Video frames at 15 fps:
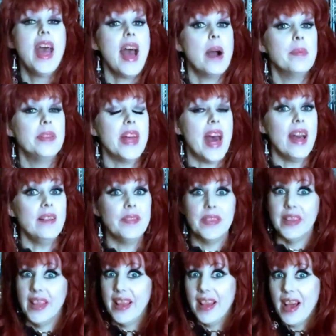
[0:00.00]
And with that,
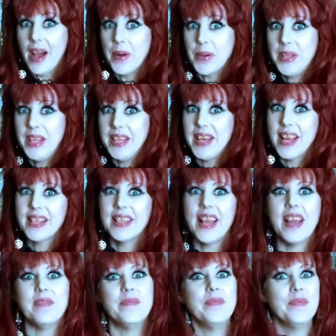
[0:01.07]
I will see you next
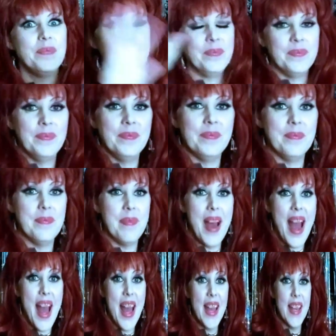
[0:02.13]
time.
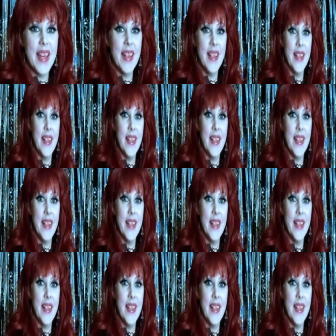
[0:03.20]
Bye!